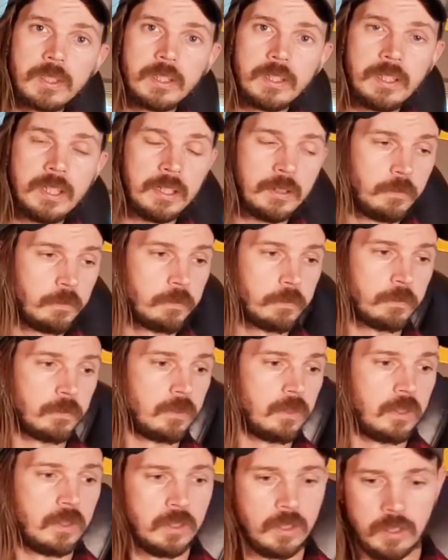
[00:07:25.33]
kind of
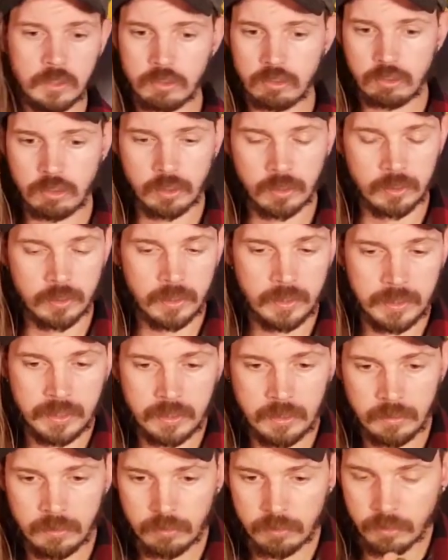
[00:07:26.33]

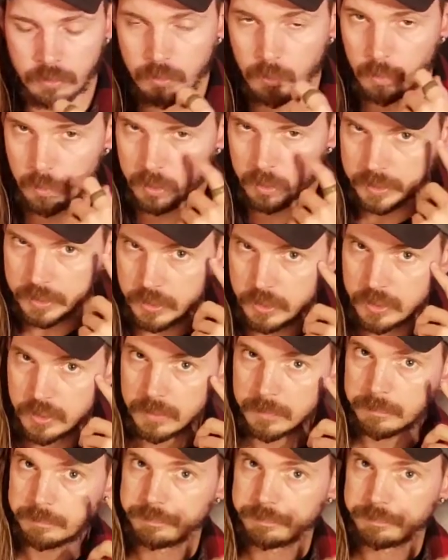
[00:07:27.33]
scurrying through the woods.